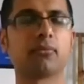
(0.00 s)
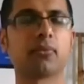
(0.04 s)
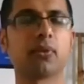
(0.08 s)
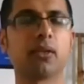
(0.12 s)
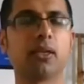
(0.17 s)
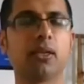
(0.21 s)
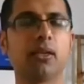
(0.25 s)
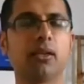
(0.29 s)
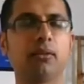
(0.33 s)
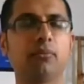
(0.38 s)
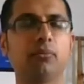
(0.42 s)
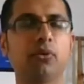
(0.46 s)

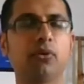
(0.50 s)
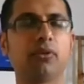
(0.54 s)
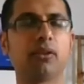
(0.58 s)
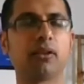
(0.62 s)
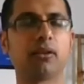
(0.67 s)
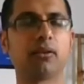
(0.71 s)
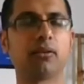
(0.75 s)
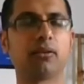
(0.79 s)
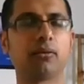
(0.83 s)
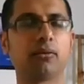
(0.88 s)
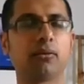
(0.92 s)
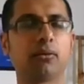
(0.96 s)
And breathe
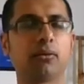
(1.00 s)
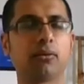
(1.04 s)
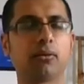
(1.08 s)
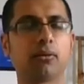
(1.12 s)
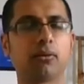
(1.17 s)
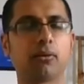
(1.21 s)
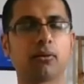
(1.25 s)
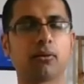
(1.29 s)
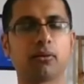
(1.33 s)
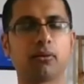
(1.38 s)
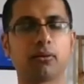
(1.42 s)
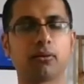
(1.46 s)
out.
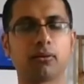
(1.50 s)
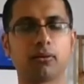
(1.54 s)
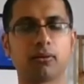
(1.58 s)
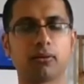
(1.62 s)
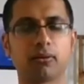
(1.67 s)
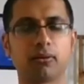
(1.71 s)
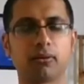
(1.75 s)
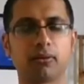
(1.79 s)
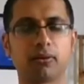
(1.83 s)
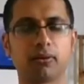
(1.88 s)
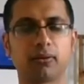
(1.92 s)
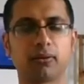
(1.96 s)

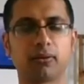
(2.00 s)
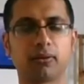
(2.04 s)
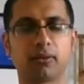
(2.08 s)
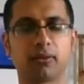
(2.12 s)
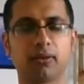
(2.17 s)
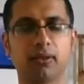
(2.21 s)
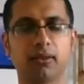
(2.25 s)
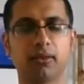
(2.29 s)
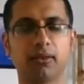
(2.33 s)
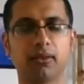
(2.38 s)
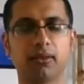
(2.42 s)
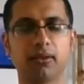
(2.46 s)

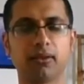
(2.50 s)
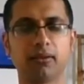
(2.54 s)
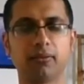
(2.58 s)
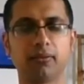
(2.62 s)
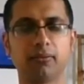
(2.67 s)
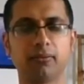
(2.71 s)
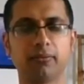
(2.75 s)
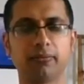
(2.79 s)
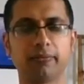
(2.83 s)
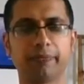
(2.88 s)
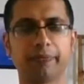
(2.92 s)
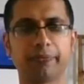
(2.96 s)
And
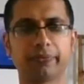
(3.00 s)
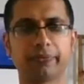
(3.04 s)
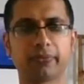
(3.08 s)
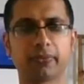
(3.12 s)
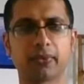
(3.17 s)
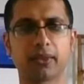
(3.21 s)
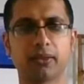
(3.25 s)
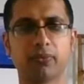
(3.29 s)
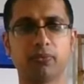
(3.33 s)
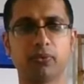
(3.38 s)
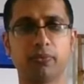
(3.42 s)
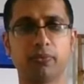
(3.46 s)
now
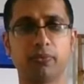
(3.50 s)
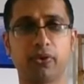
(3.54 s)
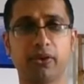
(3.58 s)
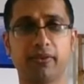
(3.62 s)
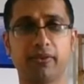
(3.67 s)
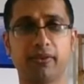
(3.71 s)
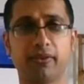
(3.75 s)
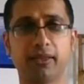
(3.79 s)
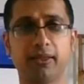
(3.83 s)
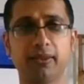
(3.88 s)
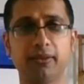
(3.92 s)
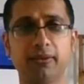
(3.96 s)
we
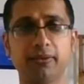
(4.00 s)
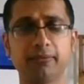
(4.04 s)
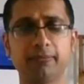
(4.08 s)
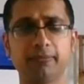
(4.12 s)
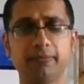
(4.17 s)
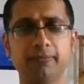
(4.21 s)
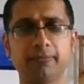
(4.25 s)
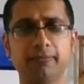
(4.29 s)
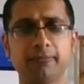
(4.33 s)
breathe in.